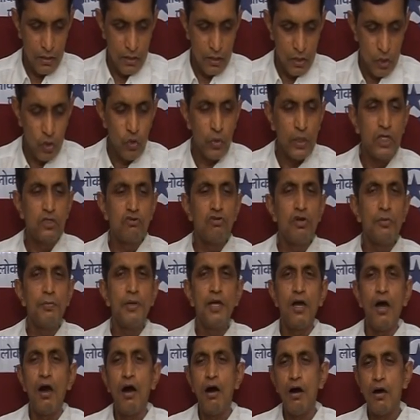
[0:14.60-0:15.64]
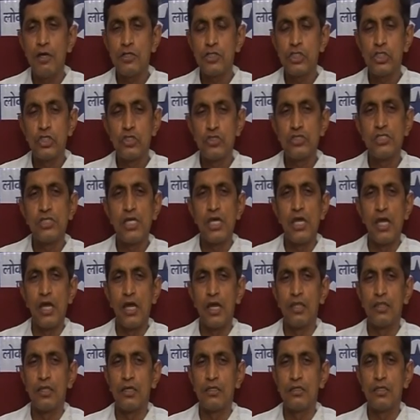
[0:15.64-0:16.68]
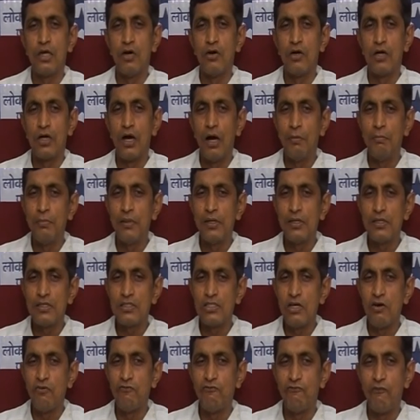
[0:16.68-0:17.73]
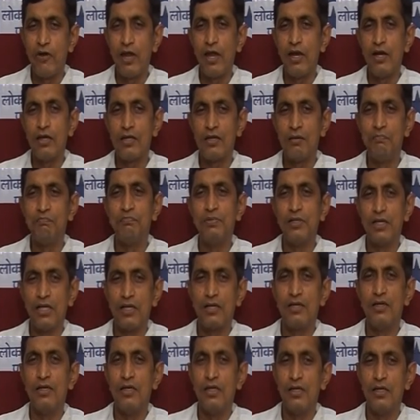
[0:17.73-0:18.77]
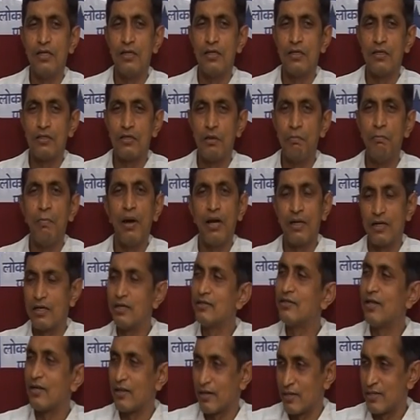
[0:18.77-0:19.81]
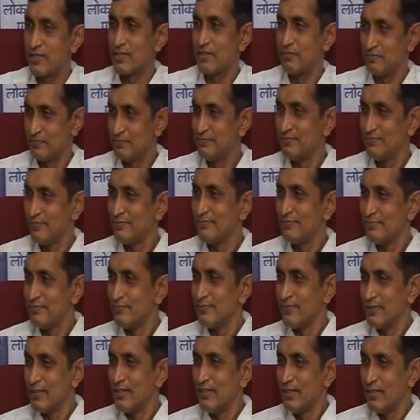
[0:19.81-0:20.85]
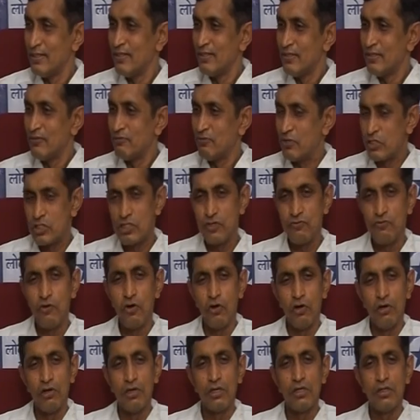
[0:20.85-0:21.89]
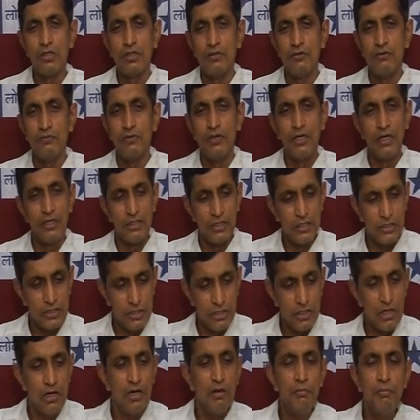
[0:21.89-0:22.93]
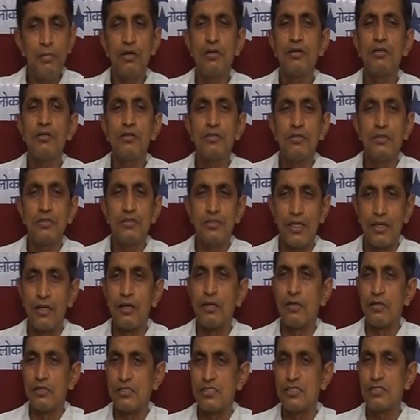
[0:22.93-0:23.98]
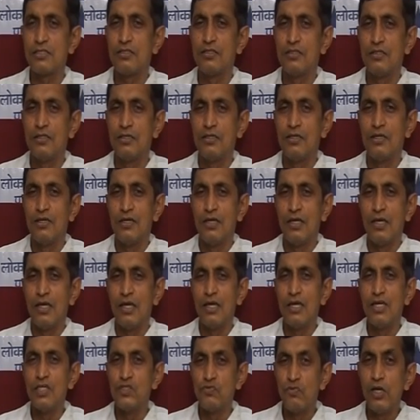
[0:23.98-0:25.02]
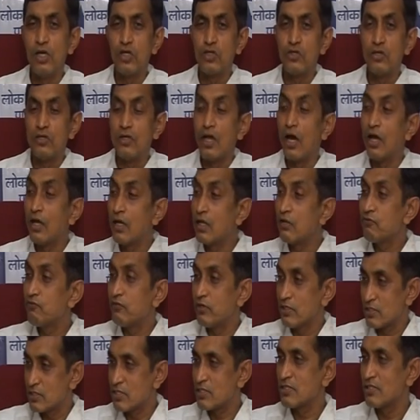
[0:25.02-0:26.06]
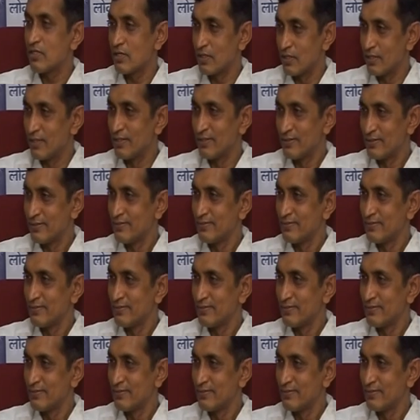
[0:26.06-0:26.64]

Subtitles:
No, it will be harsh to say that our governments have failed completely in combating terrorism. First of all, when a determined terrorist is willing to die if necessary